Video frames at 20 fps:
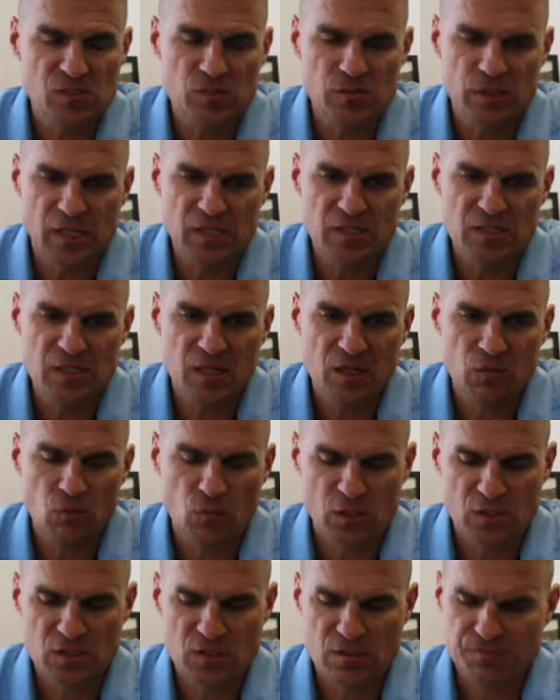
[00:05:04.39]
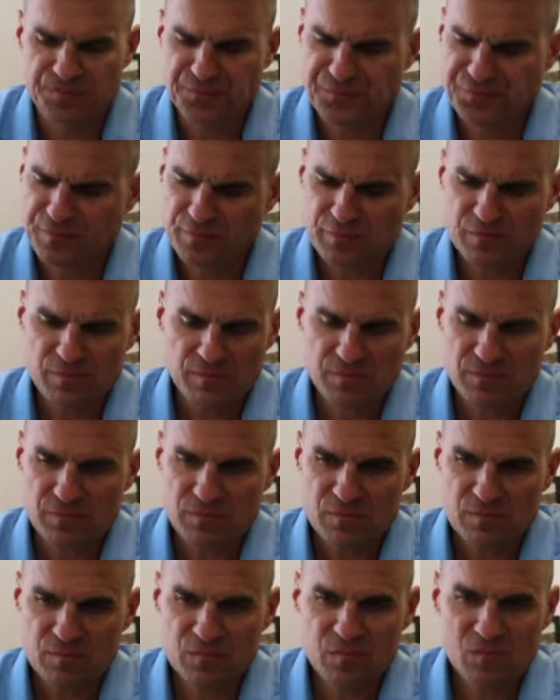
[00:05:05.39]
219 was,
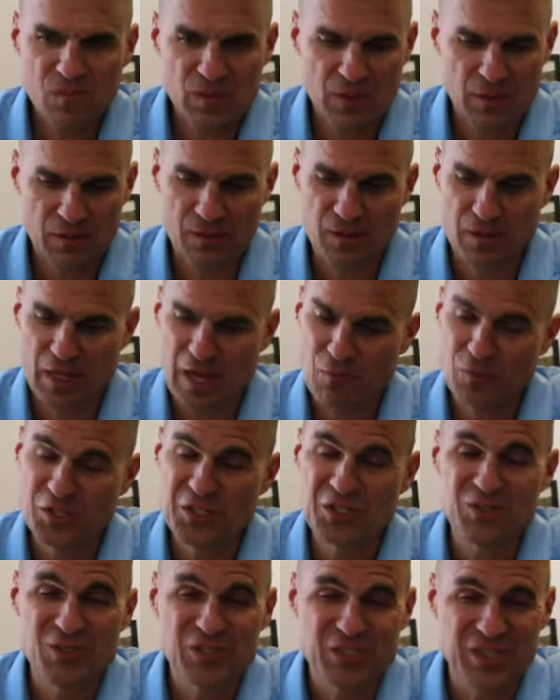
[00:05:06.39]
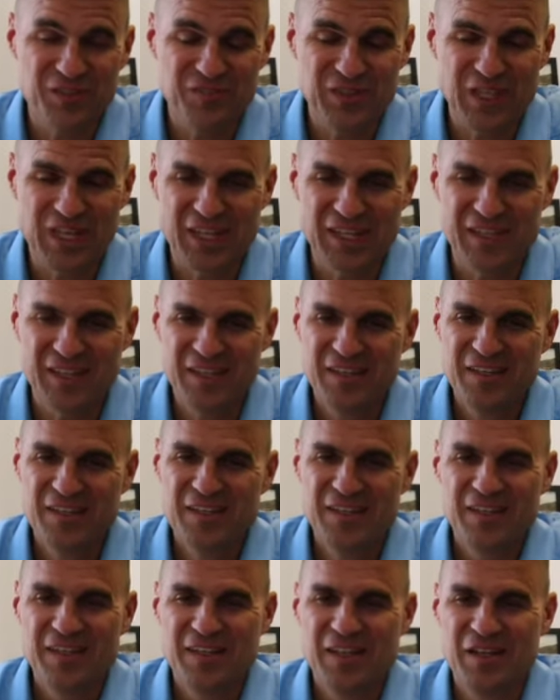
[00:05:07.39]
I would do stuff like,
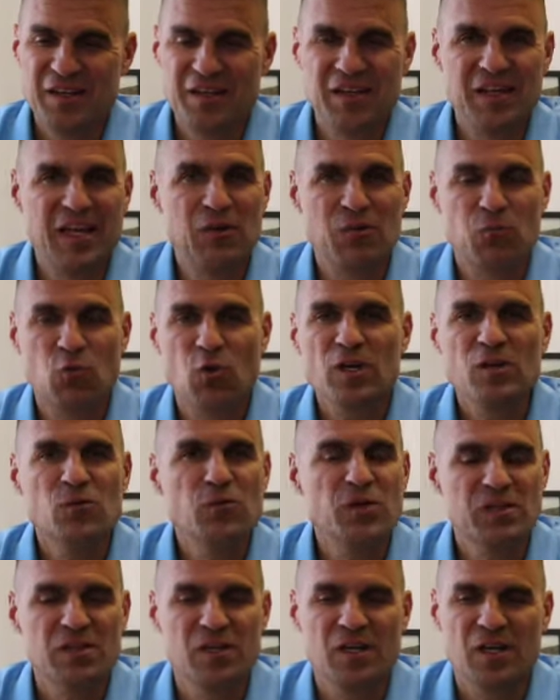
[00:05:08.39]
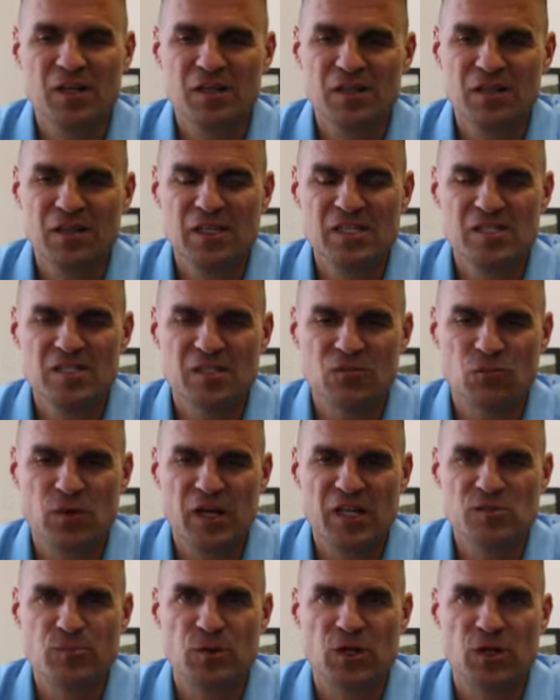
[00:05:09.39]
and working with Lisa
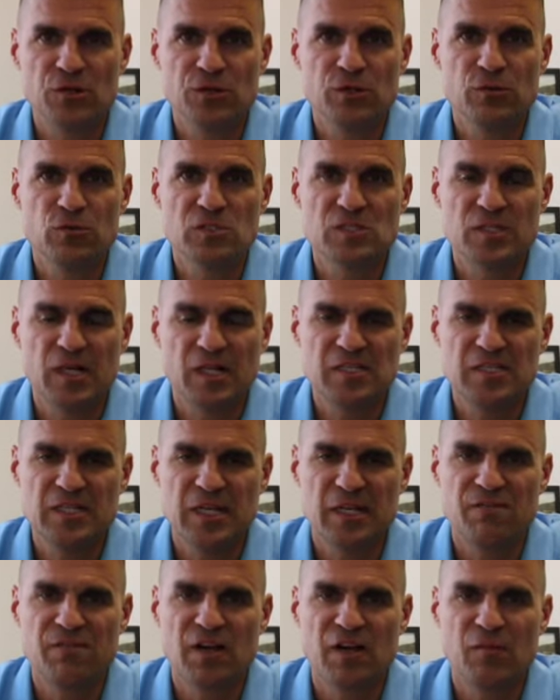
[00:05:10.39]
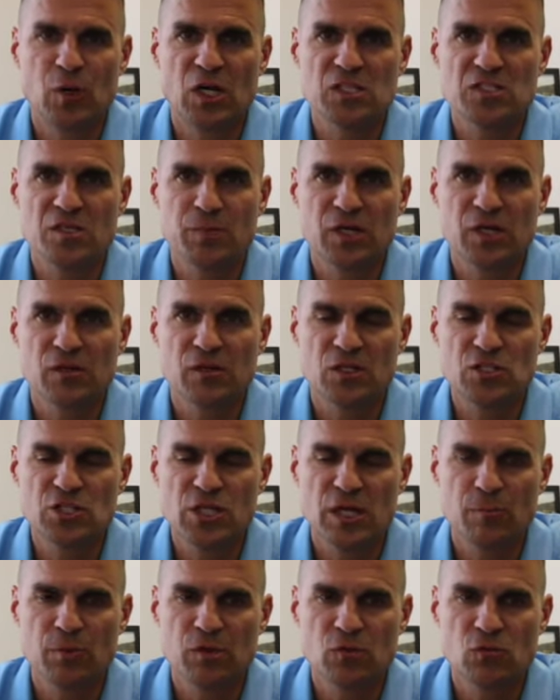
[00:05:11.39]
Rainsberger, who was the 1985 Boston Marathon
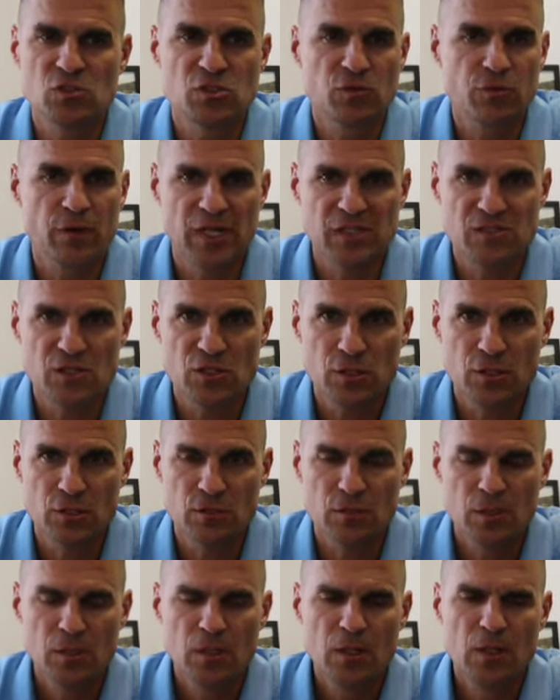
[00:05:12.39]
champion, was great too.